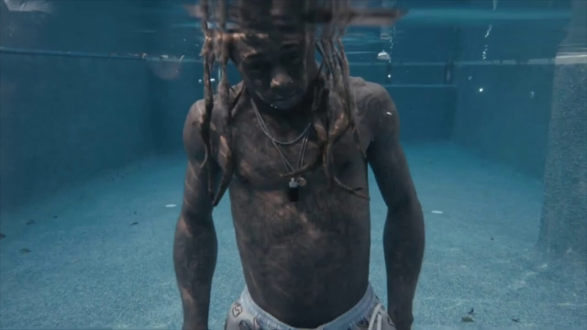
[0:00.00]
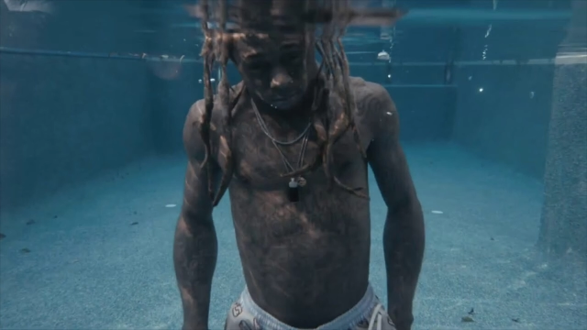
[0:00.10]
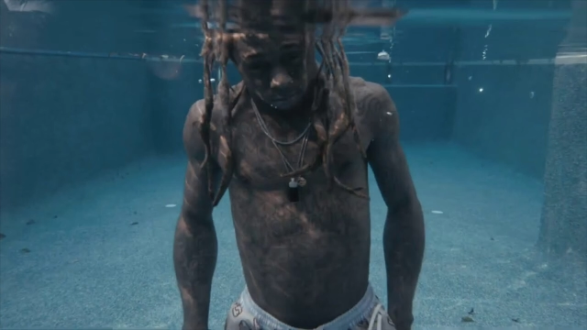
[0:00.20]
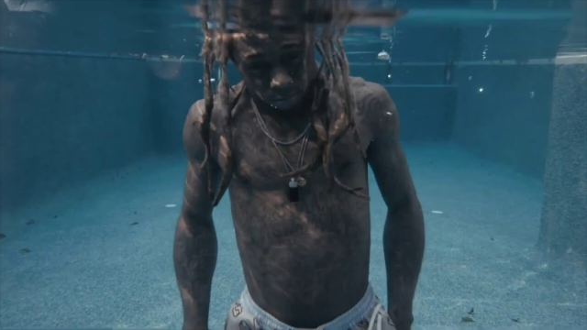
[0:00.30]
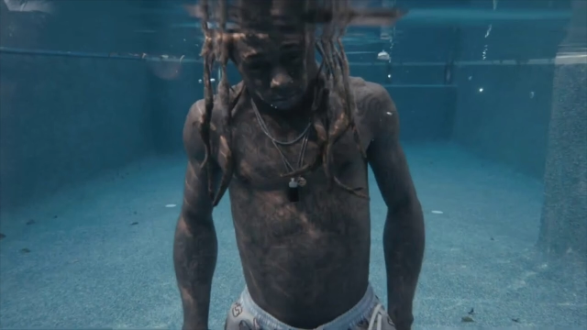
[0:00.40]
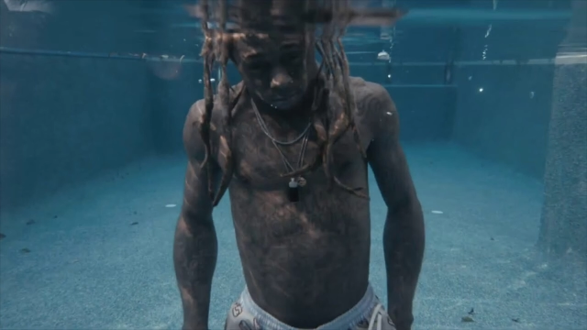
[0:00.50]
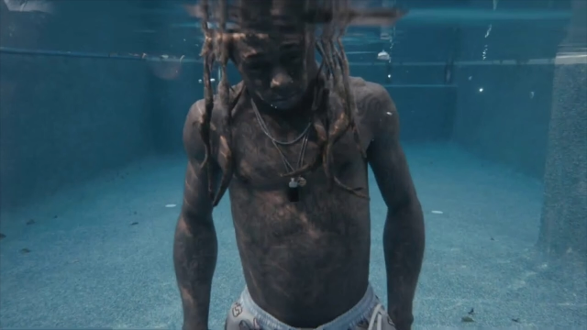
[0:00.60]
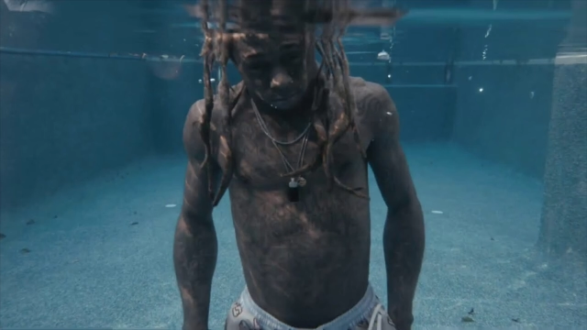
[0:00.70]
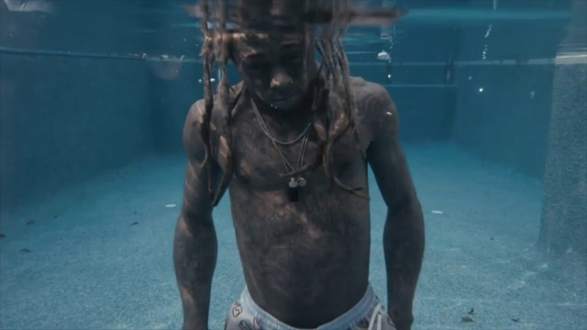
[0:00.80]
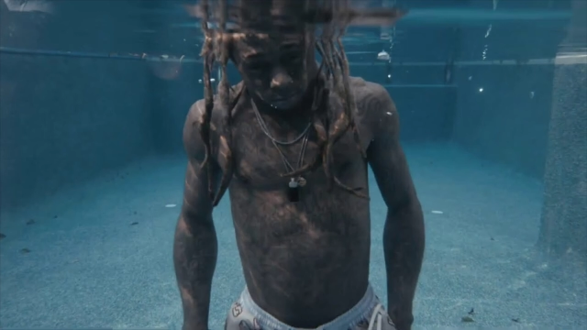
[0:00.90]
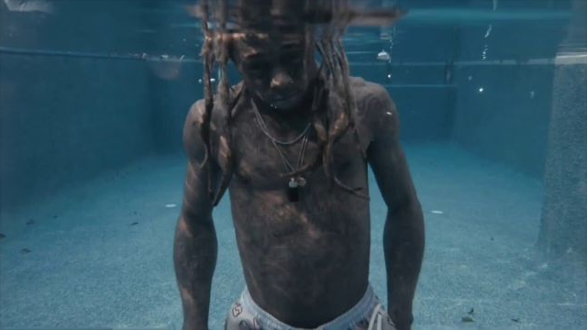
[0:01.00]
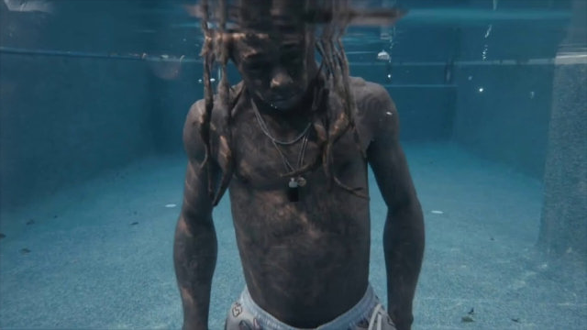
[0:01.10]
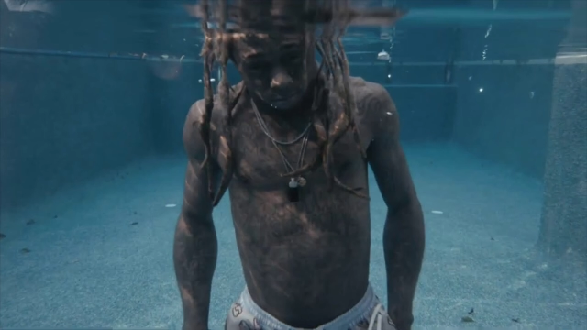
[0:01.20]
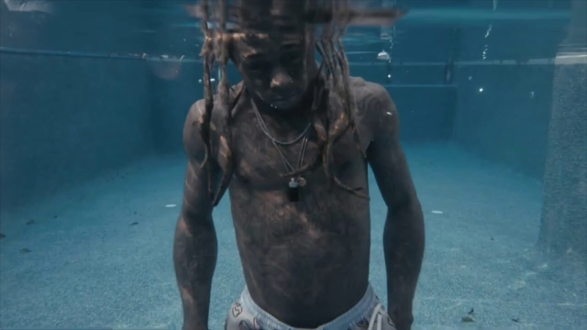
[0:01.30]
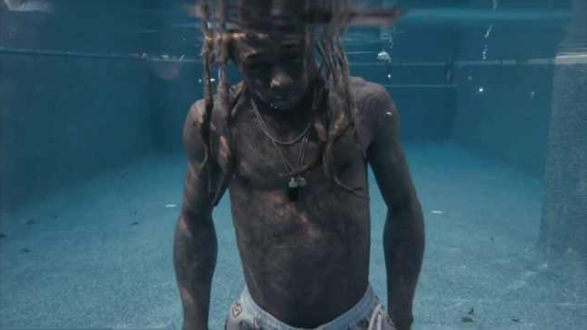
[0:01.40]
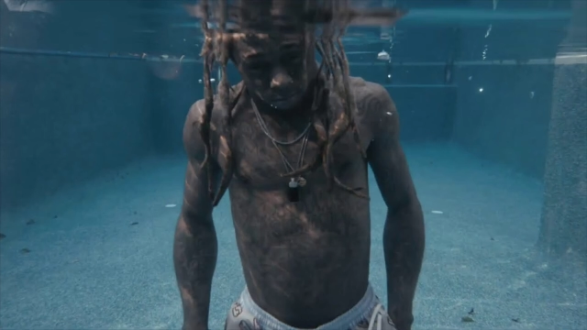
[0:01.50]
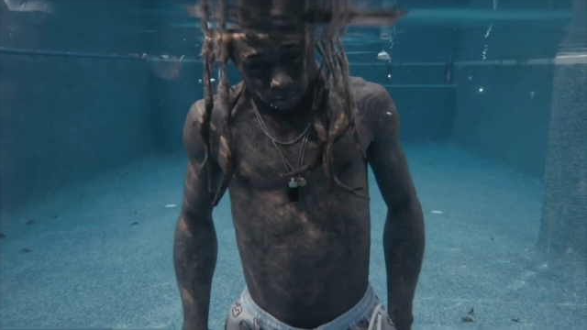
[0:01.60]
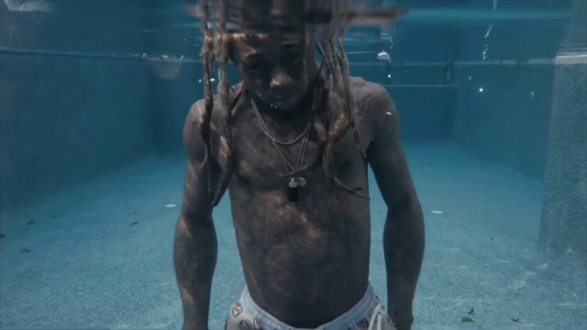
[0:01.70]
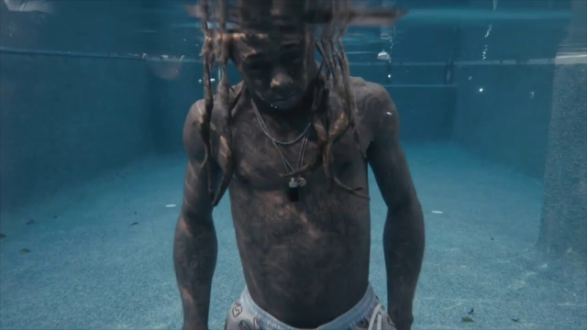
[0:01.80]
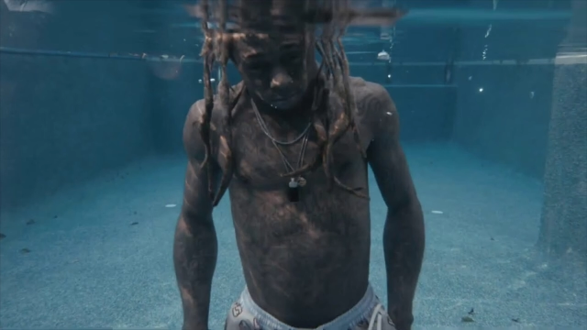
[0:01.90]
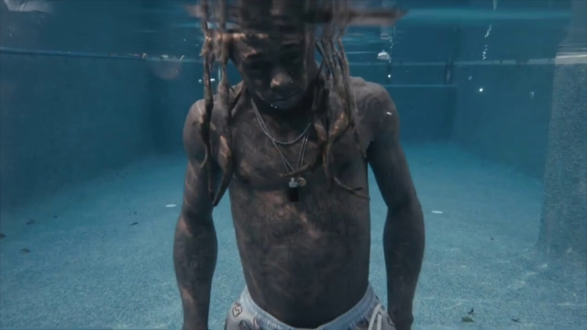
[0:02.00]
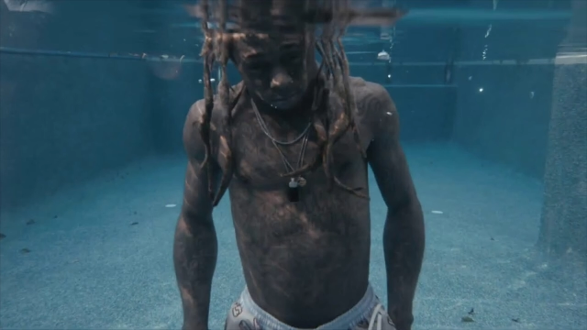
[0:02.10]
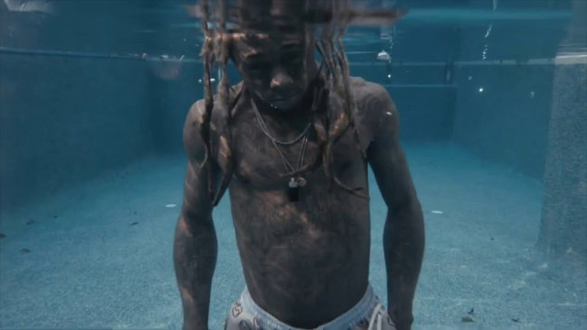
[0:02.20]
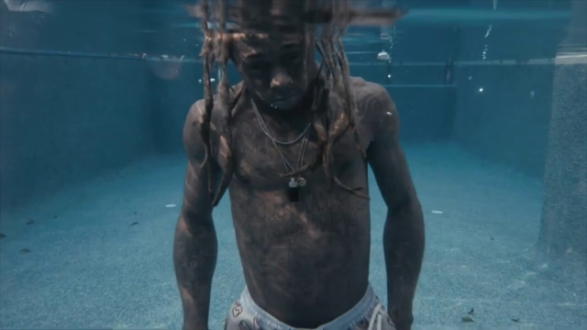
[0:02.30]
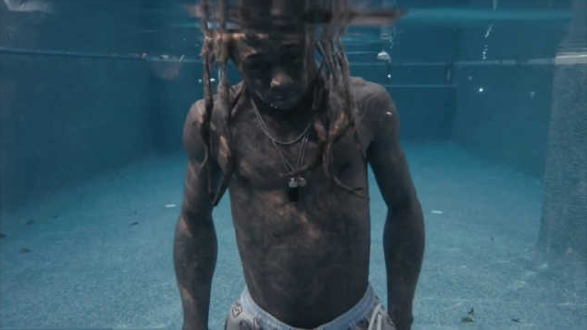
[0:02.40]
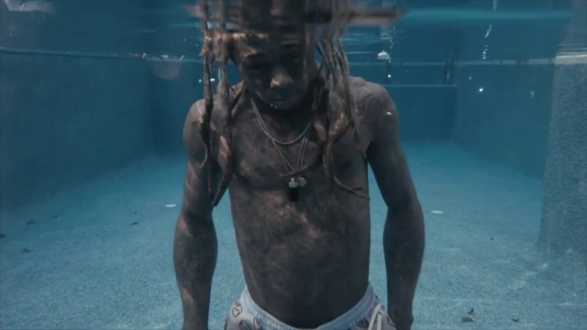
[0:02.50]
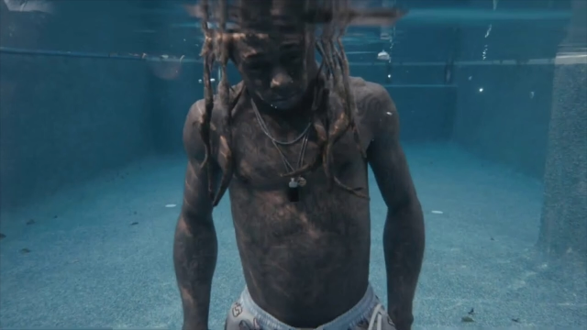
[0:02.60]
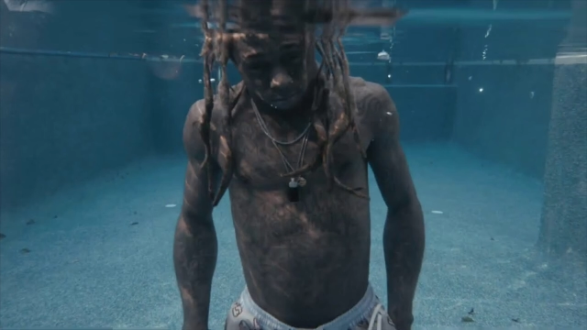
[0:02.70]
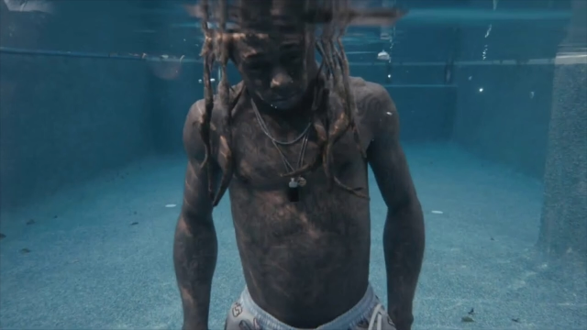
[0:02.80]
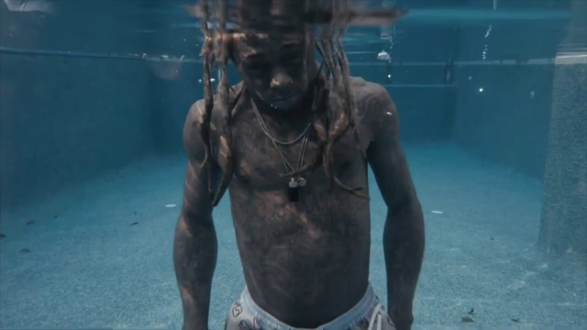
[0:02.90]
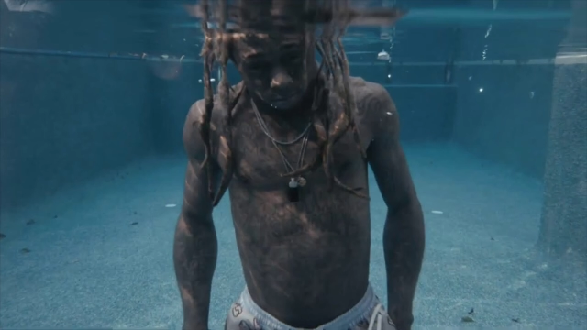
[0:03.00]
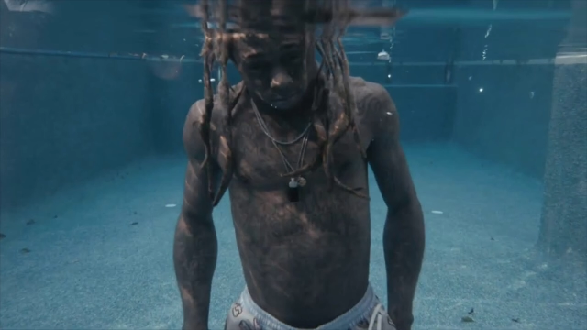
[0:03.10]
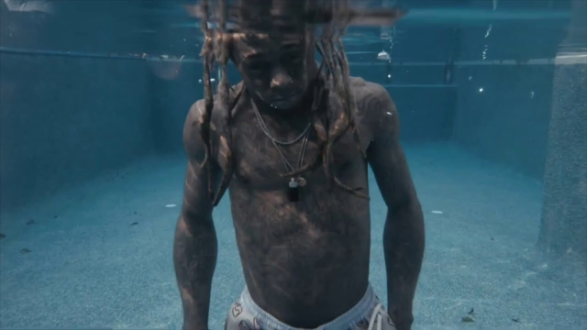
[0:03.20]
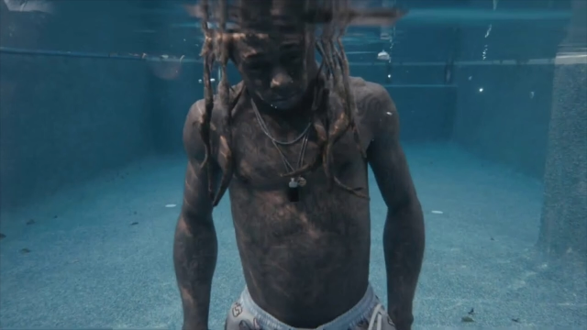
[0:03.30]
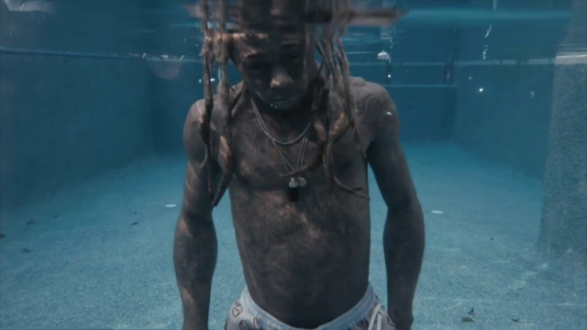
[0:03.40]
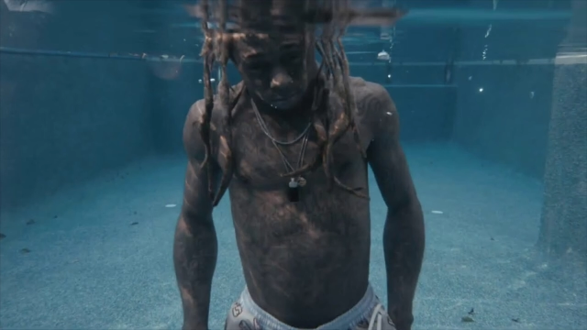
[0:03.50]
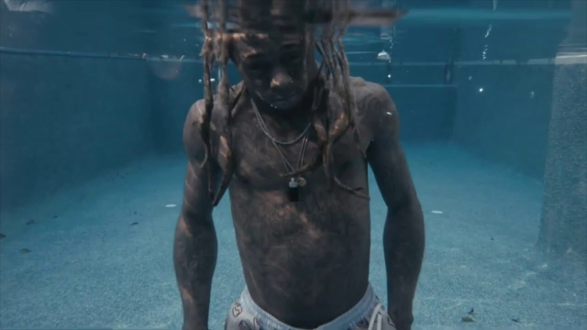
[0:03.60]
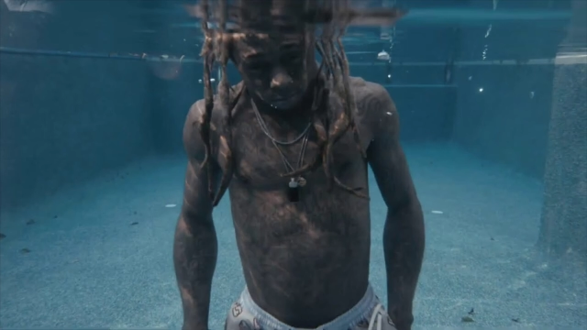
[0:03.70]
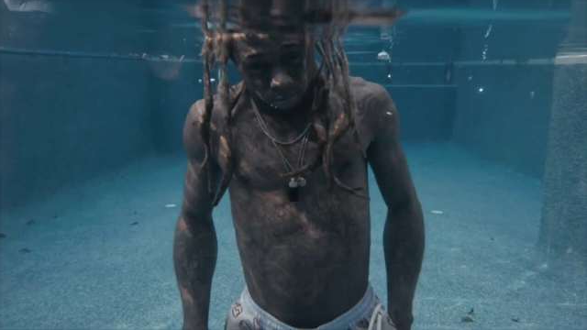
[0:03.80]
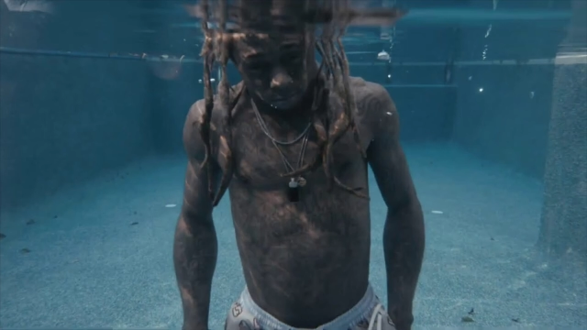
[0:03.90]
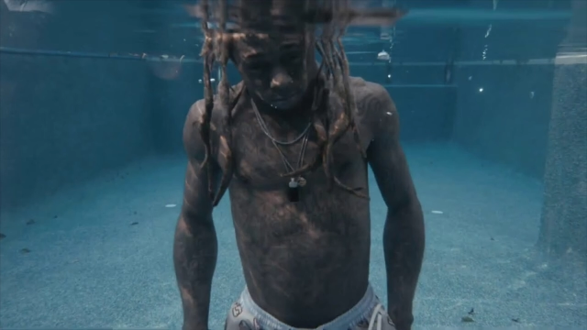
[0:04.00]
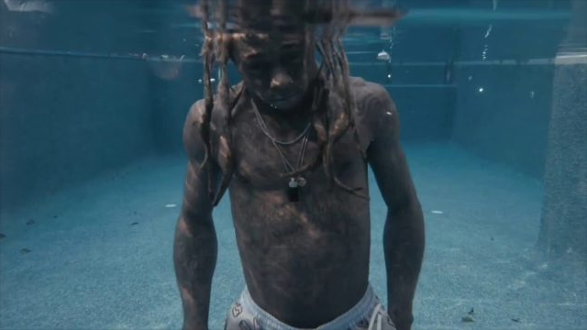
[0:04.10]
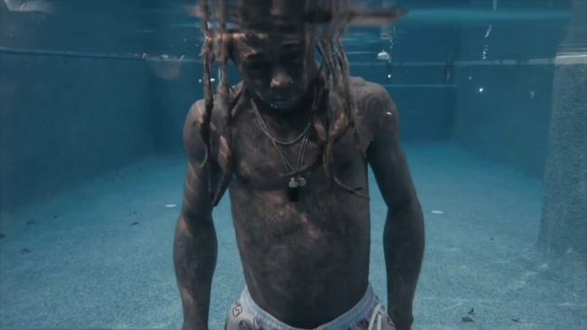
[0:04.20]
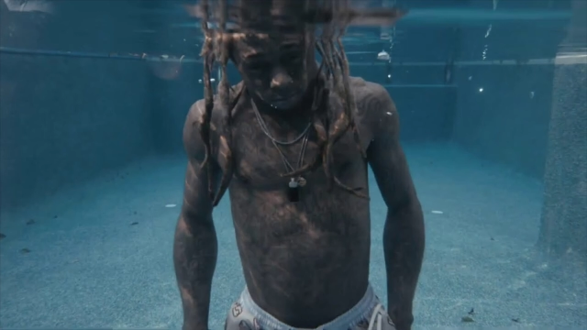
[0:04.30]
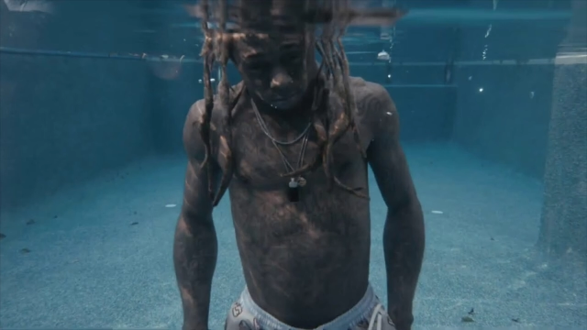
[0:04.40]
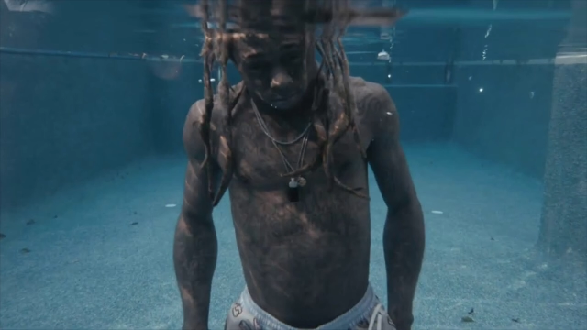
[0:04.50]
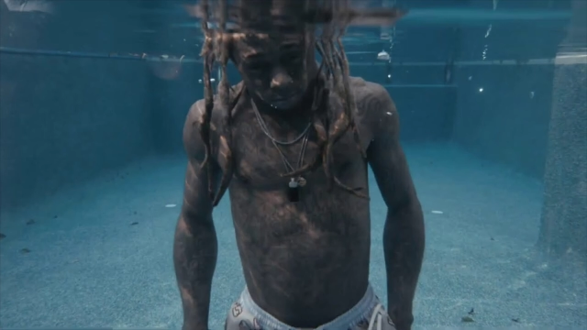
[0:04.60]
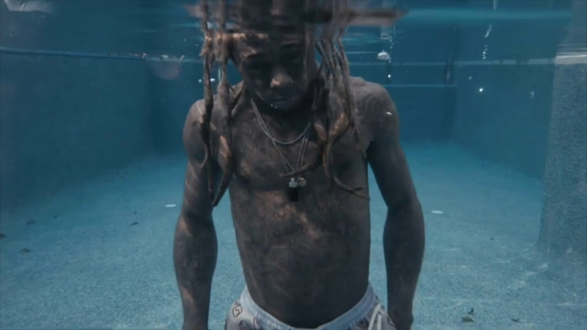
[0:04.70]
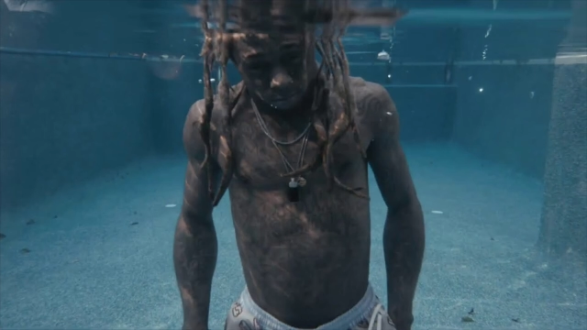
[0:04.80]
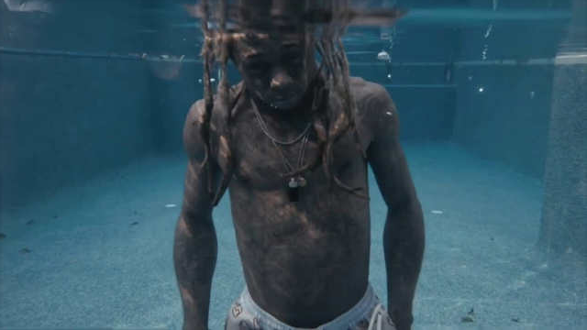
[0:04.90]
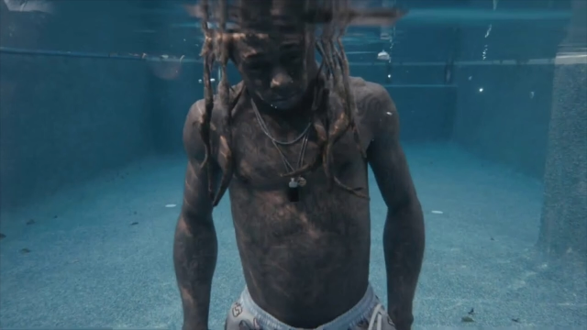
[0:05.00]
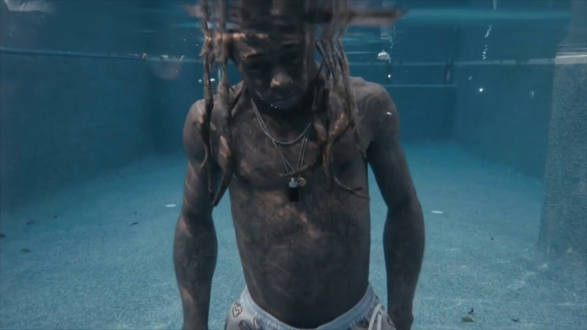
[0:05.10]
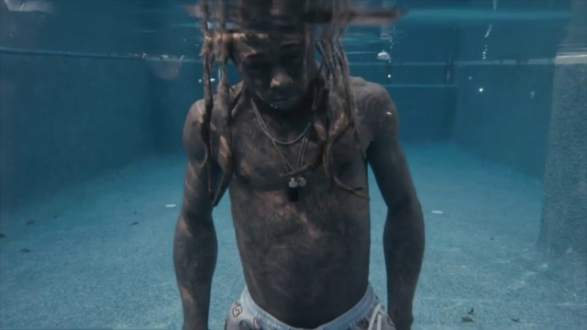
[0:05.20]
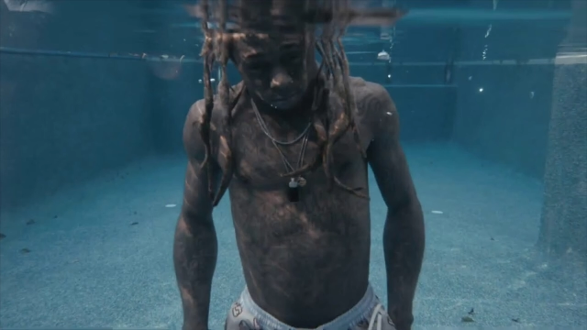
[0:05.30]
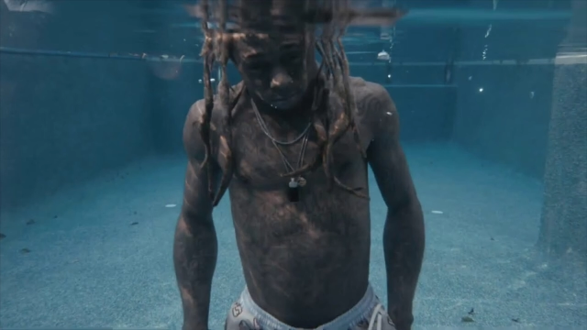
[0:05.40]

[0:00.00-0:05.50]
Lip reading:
(no speaker visible)